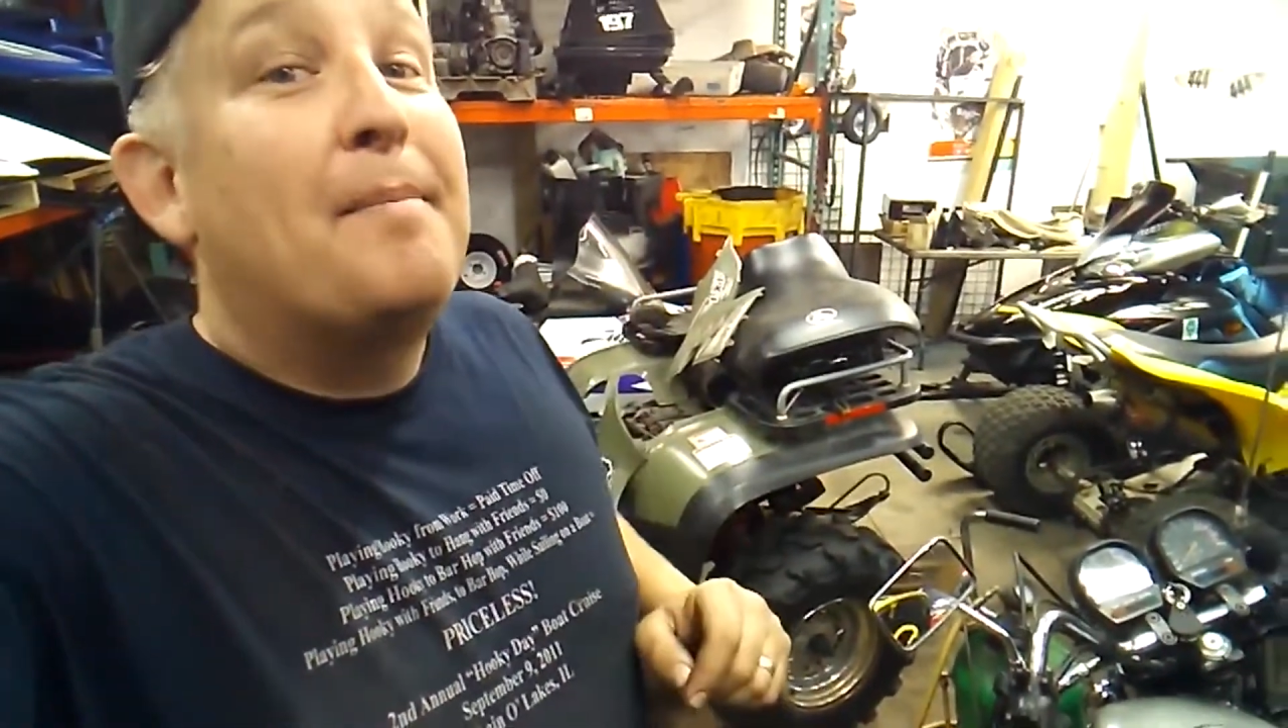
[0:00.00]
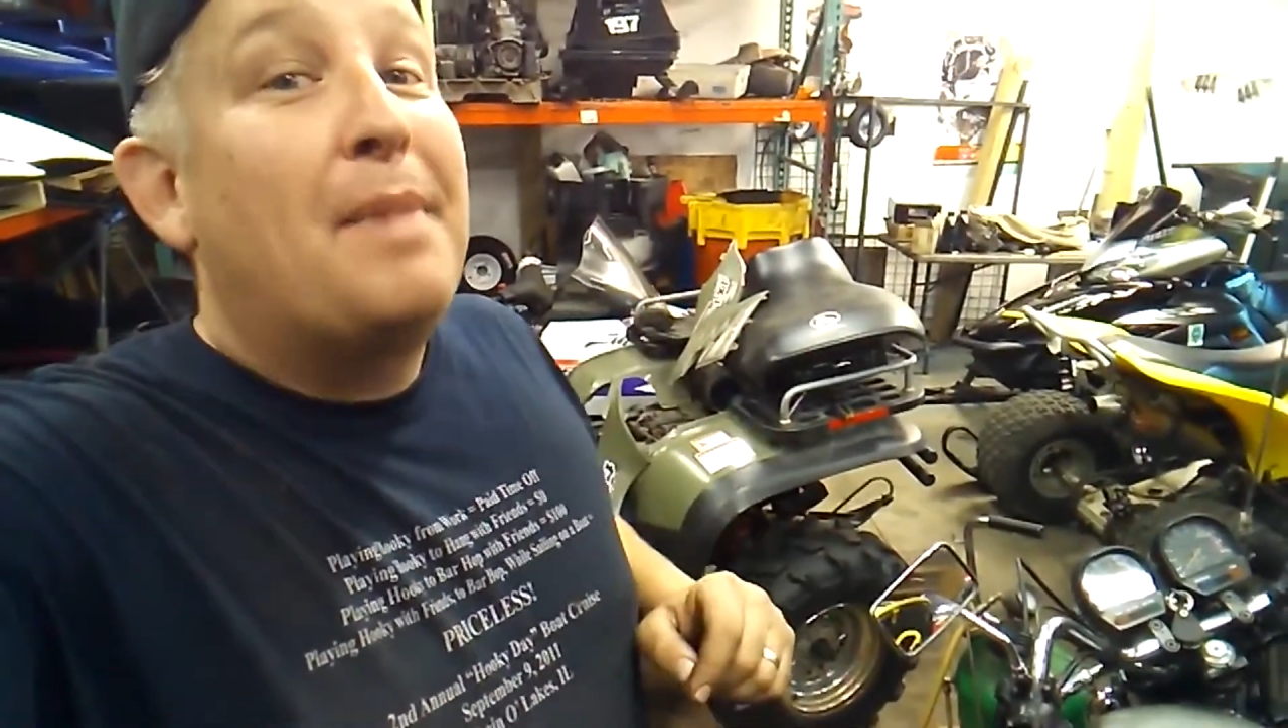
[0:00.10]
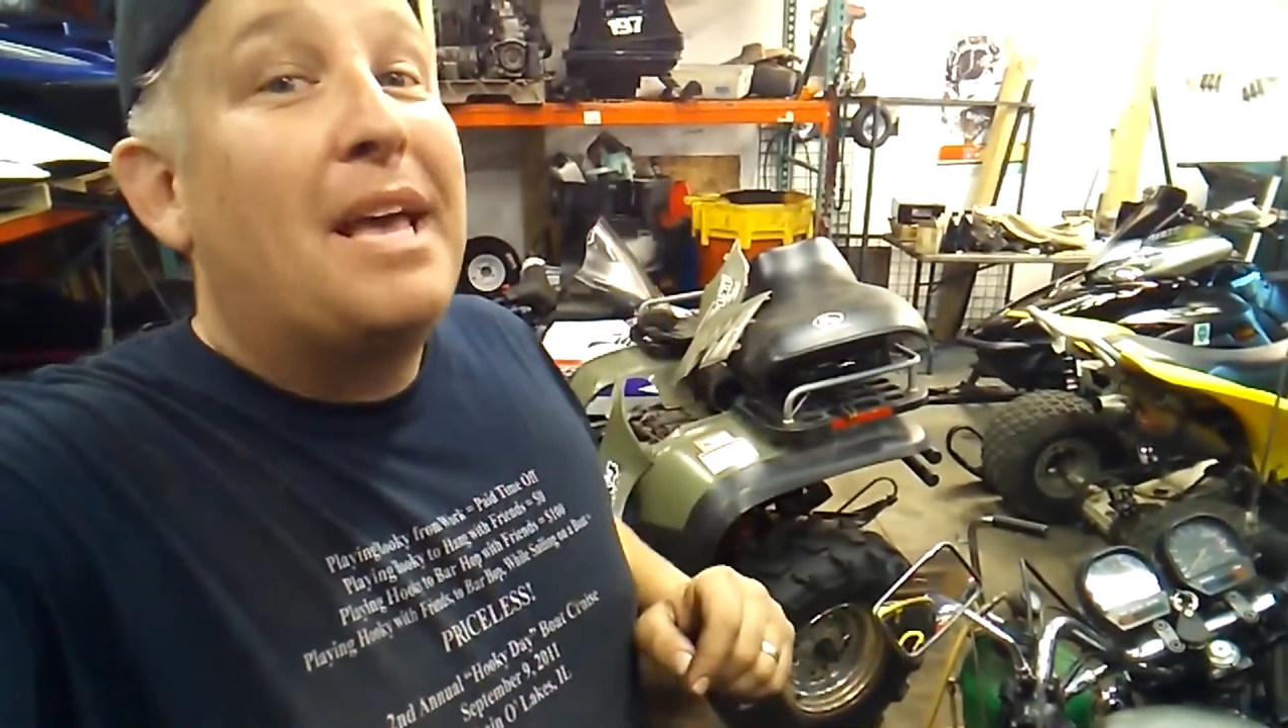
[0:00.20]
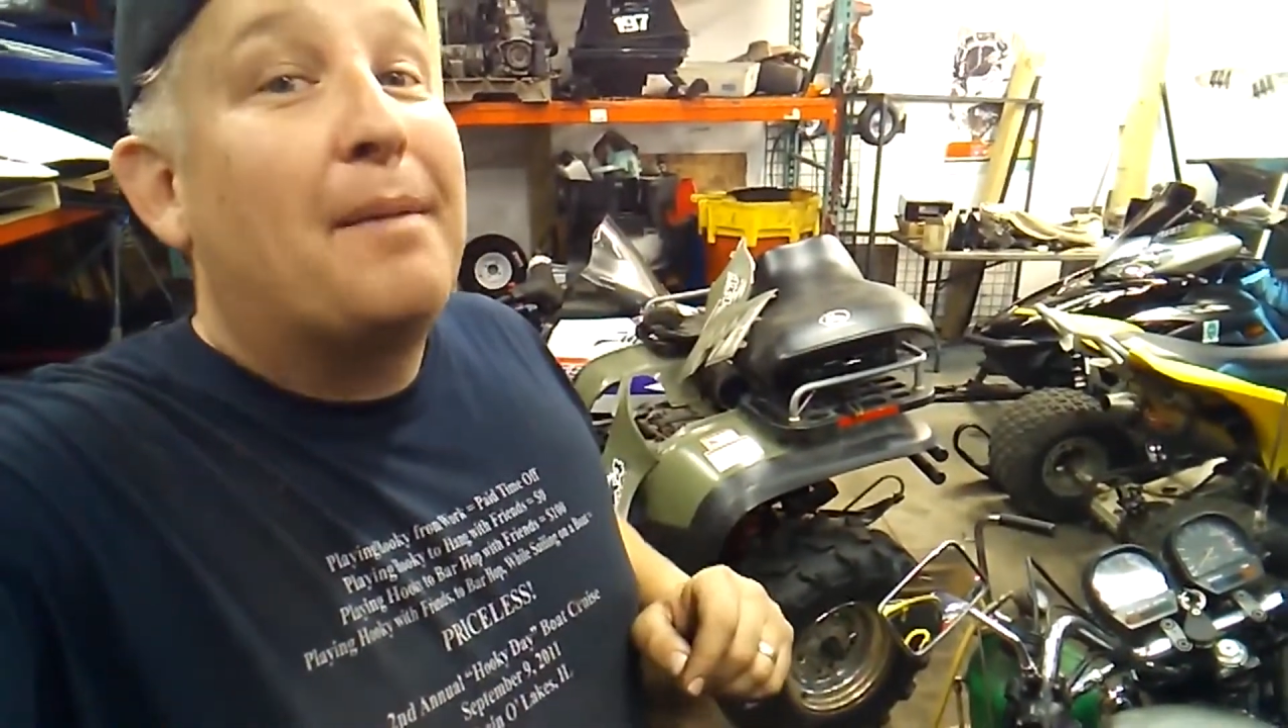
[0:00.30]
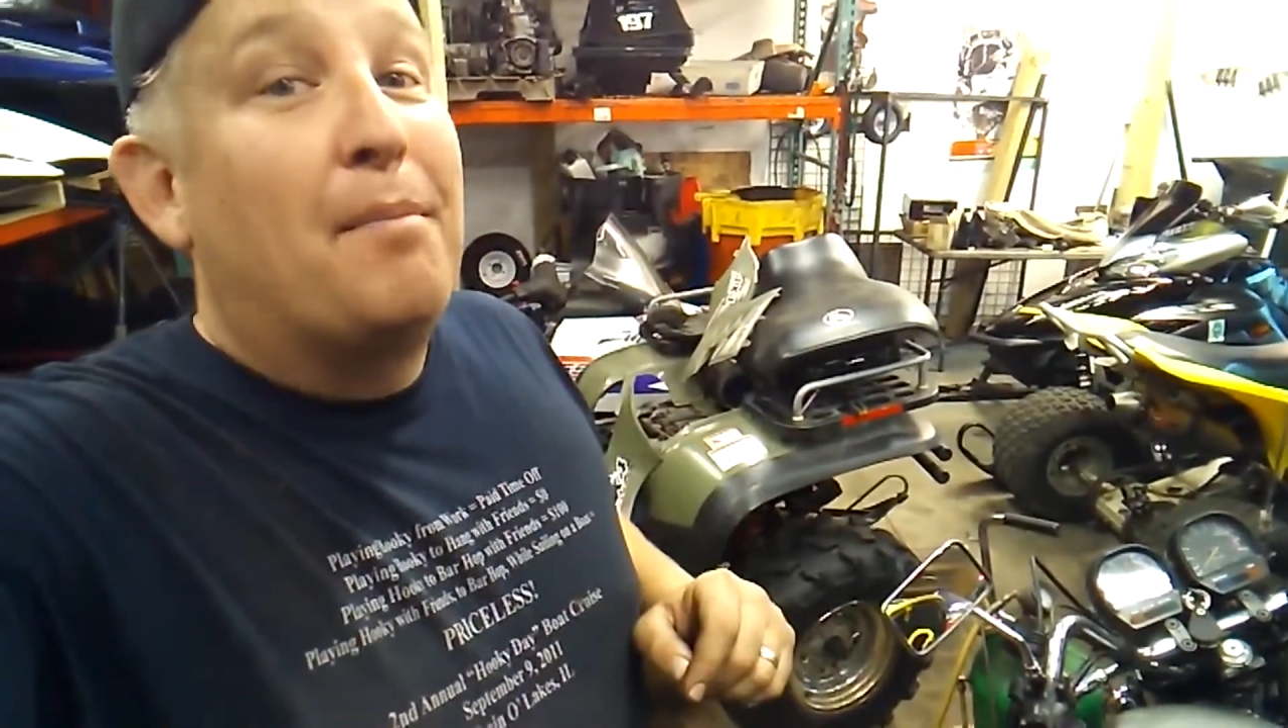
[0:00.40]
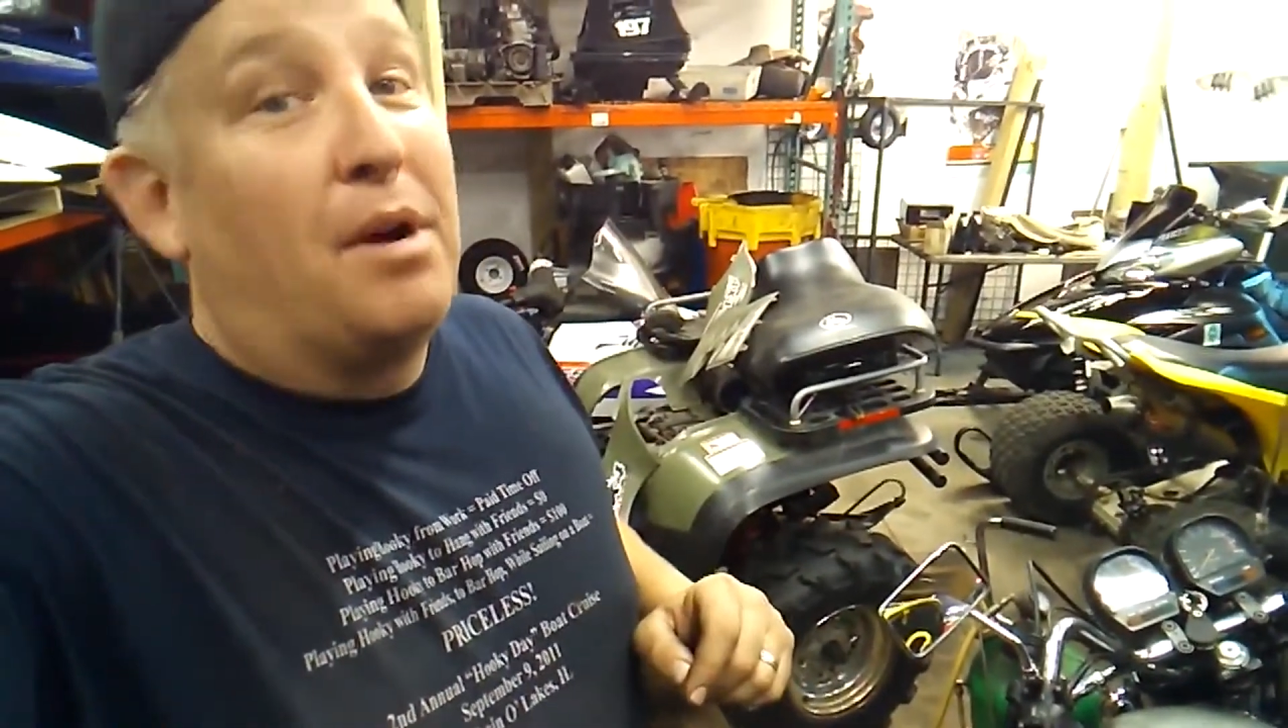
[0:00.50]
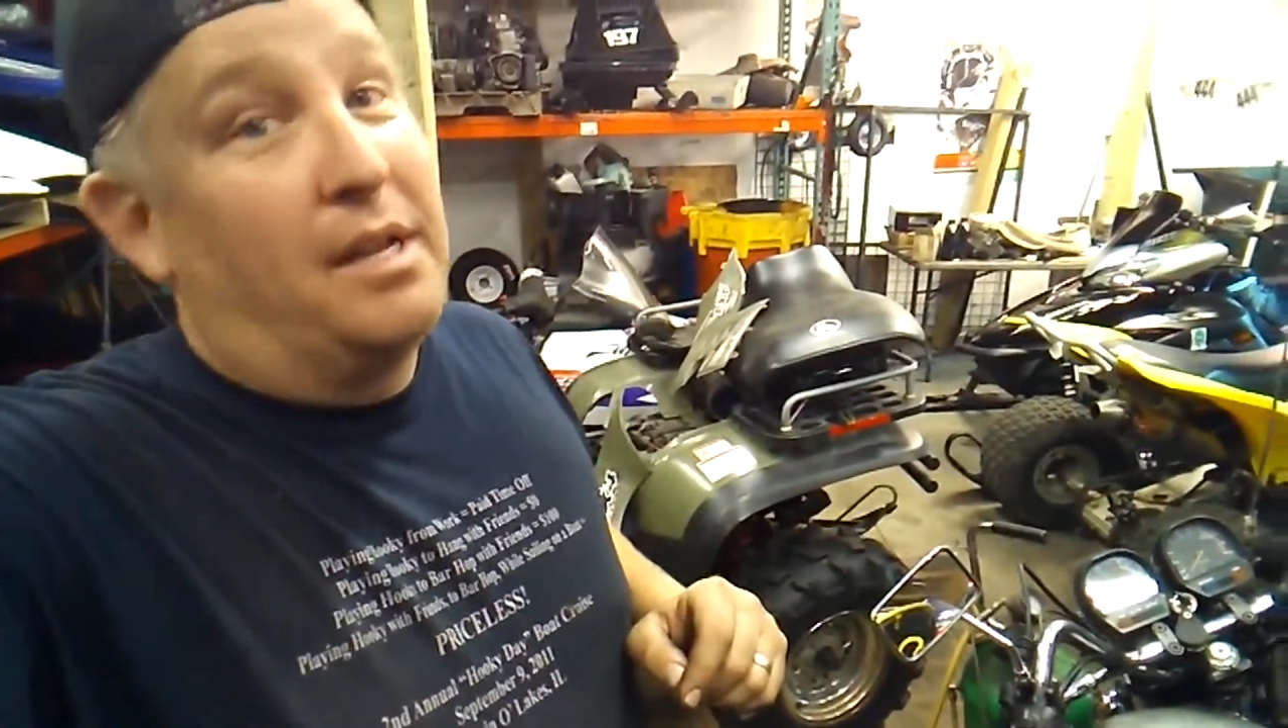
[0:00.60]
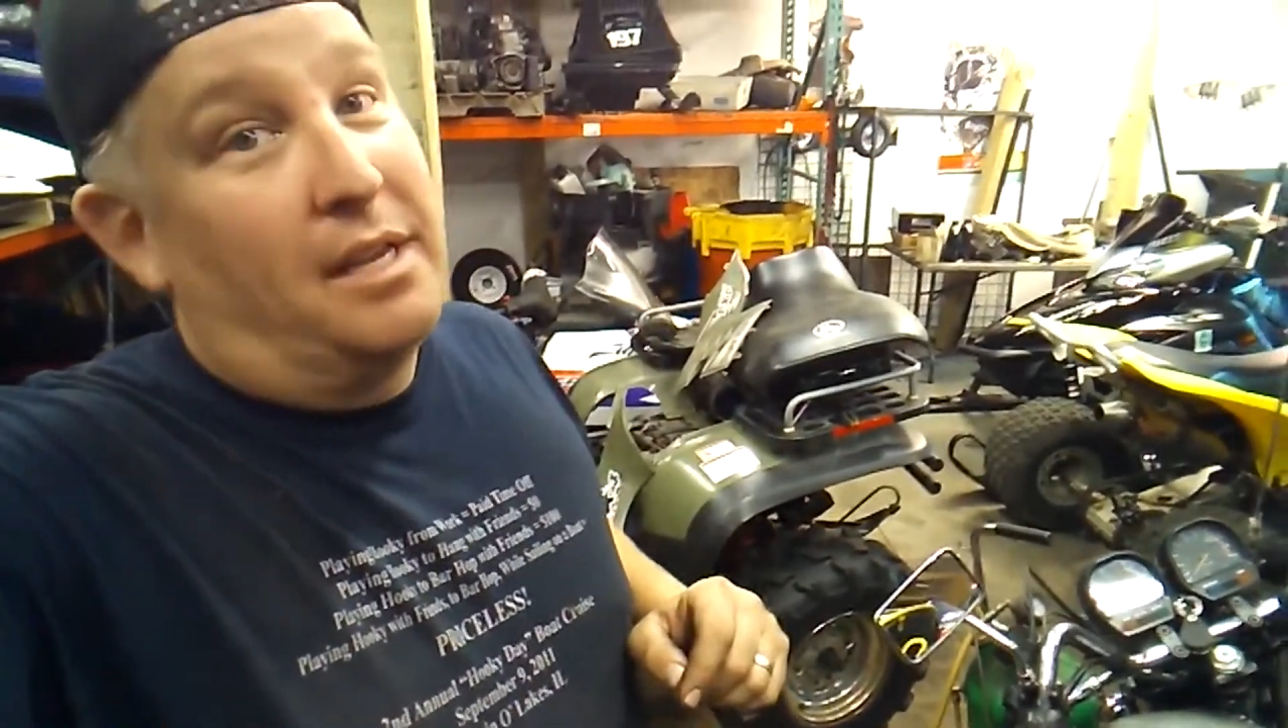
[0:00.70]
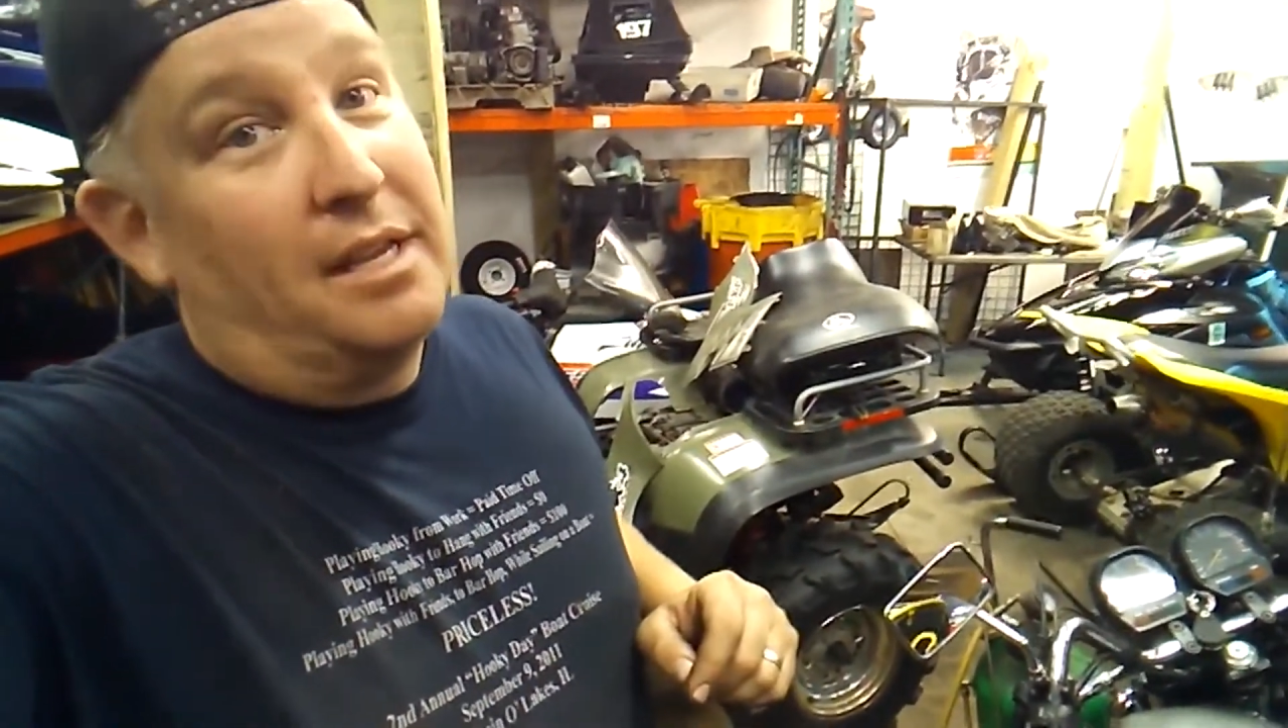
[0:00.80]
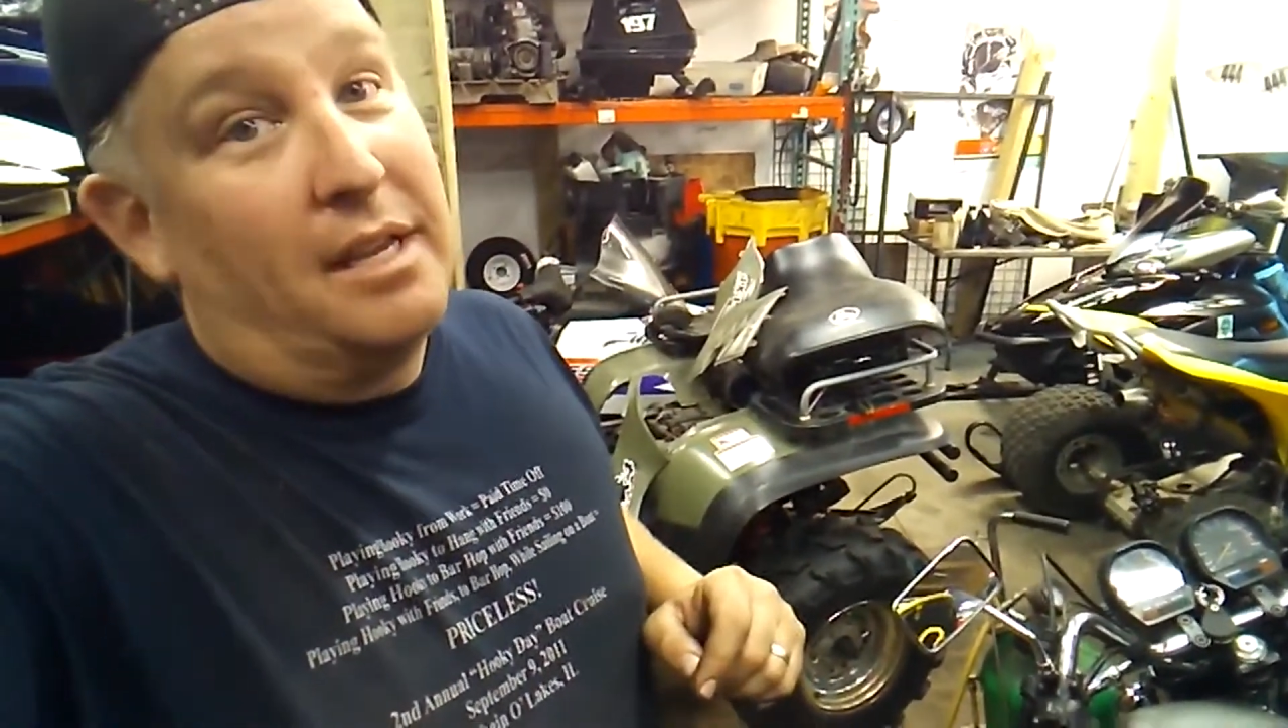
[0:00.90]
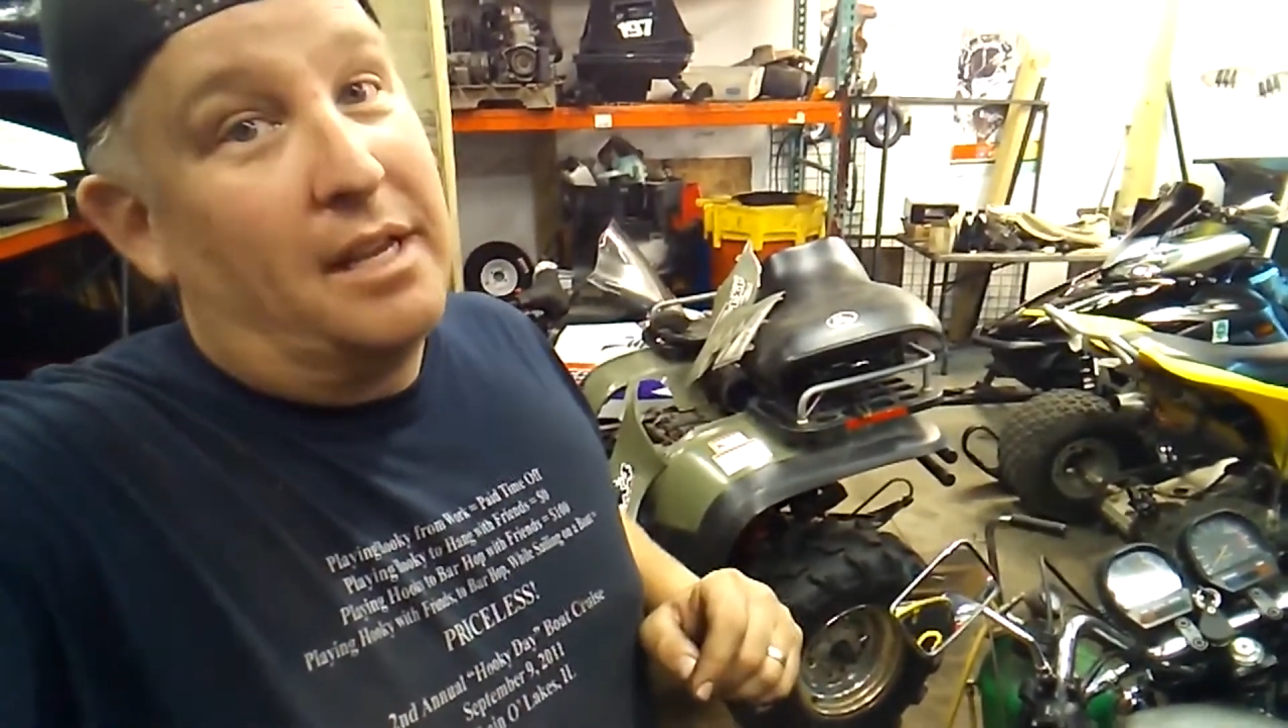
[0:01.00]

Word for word: make money